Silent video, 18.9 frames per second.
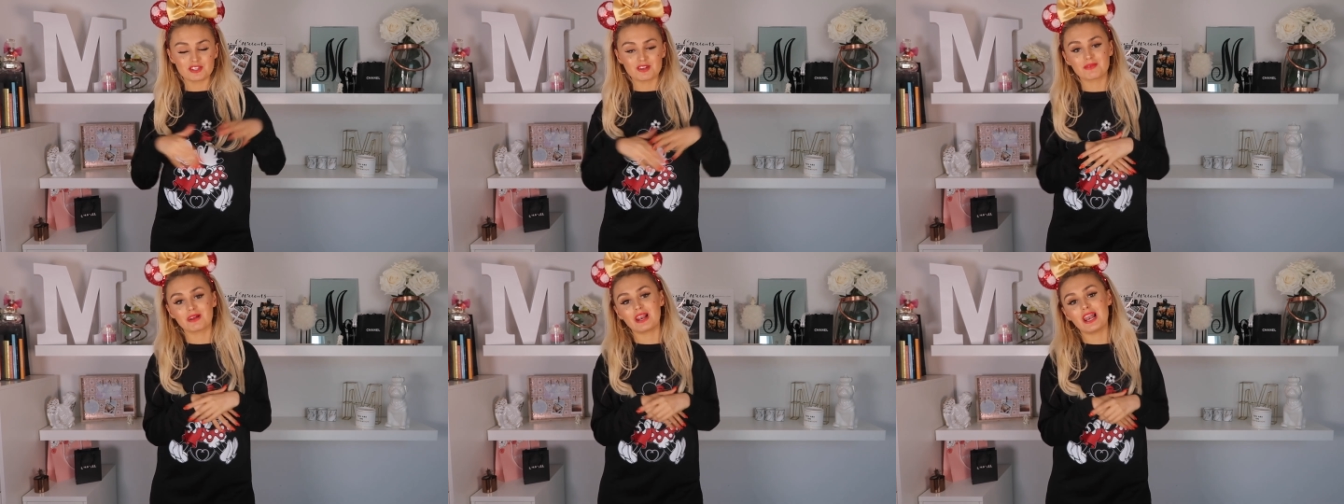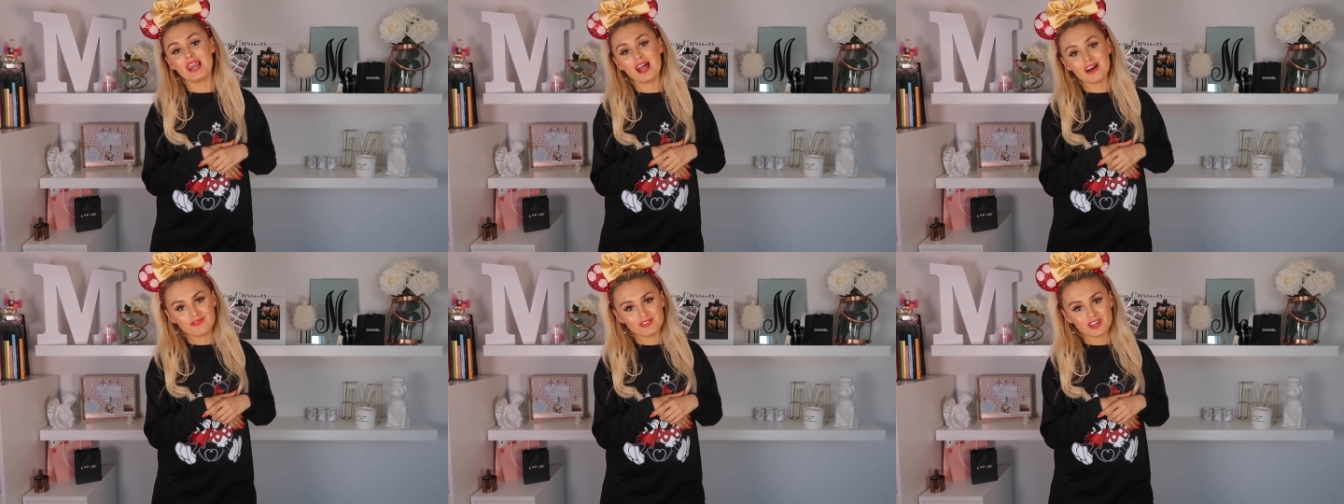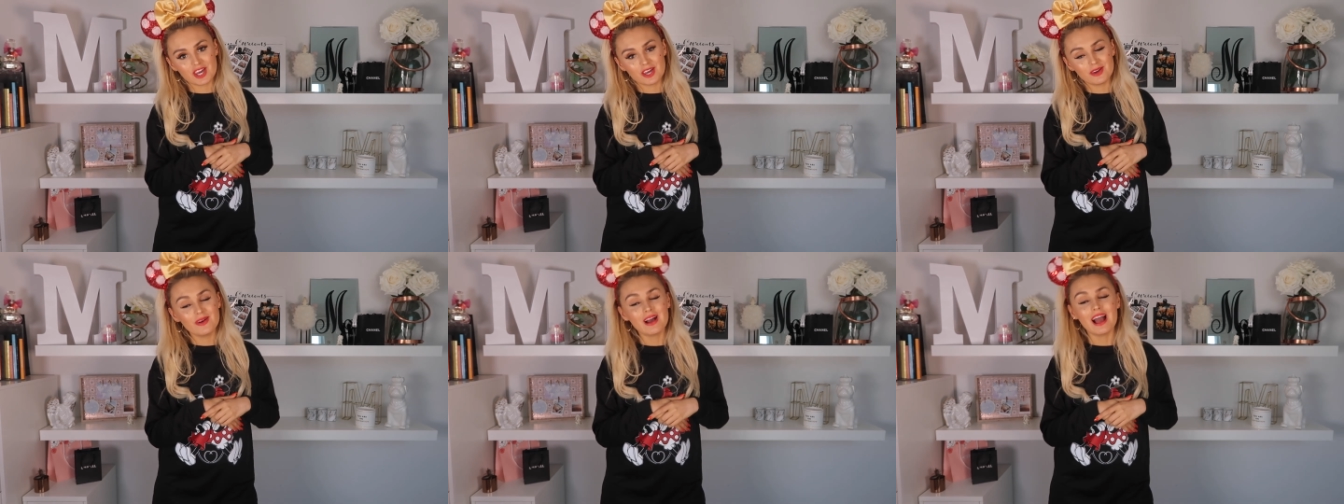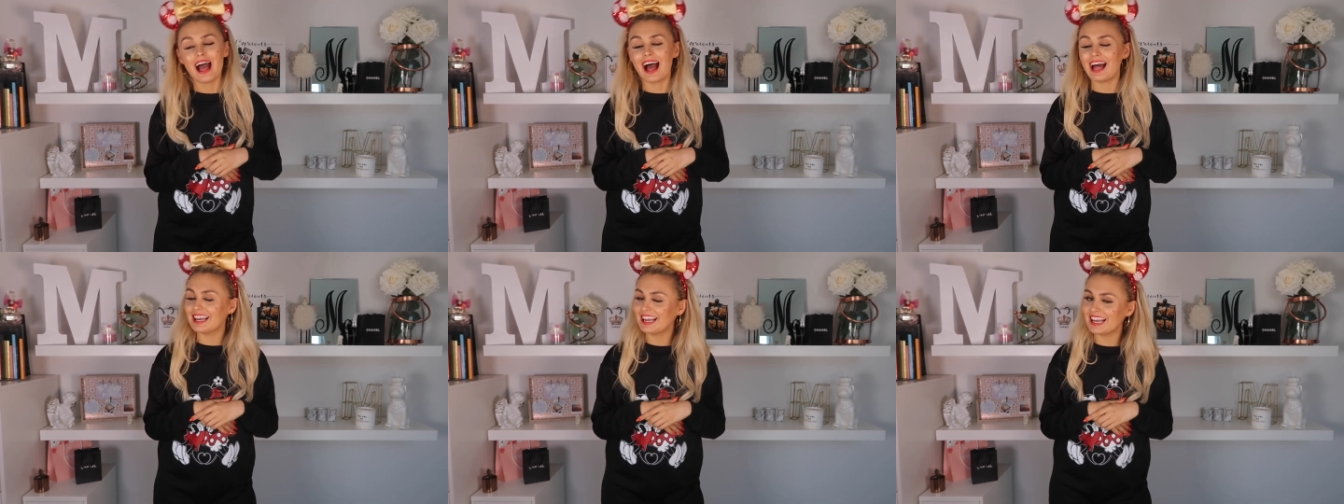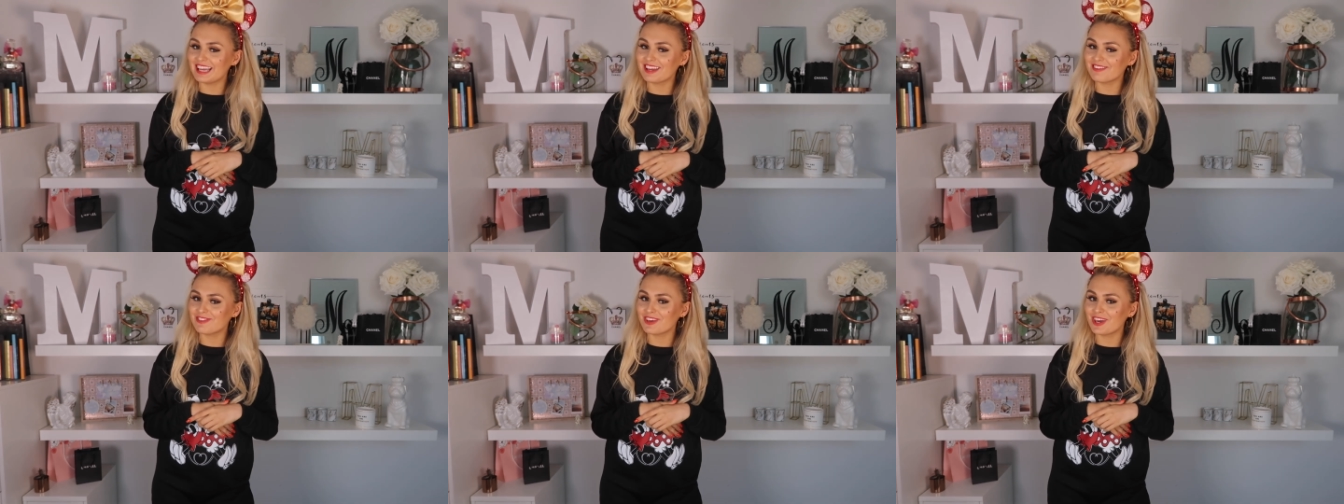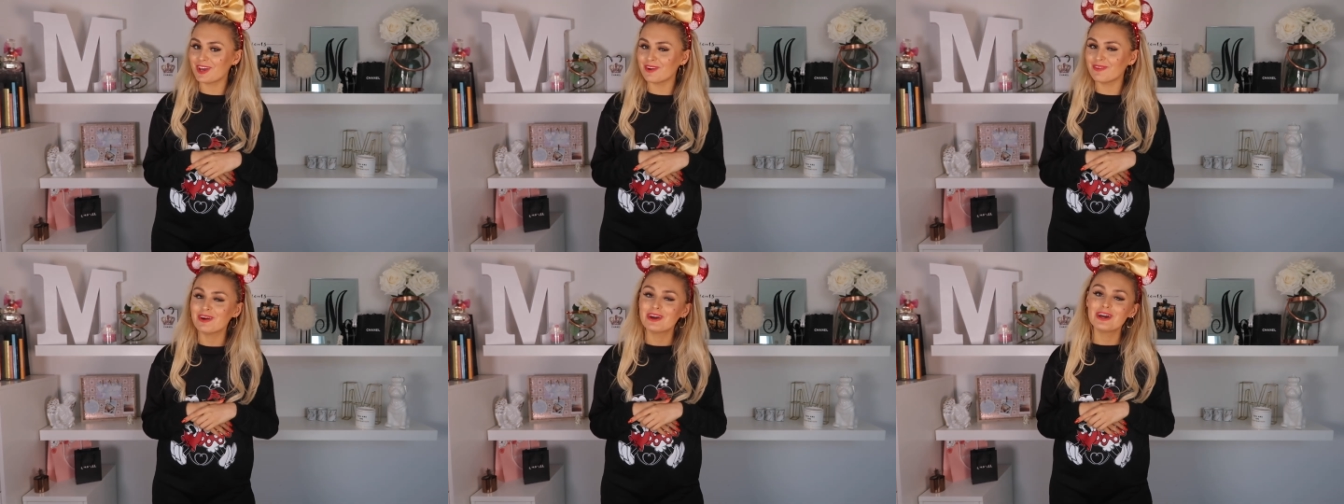So I'm going to love you and leave
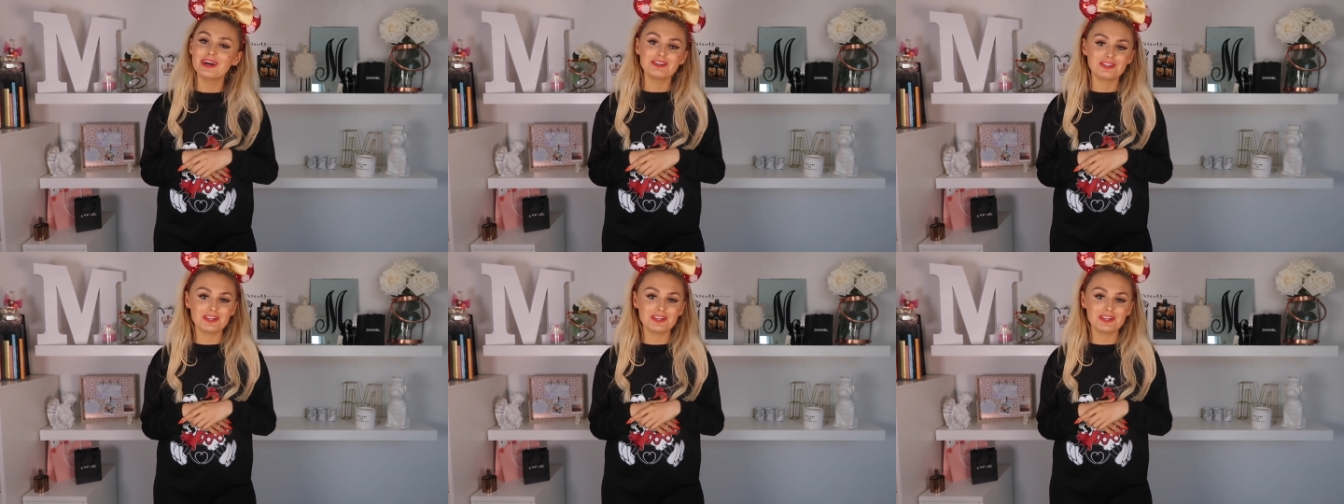you.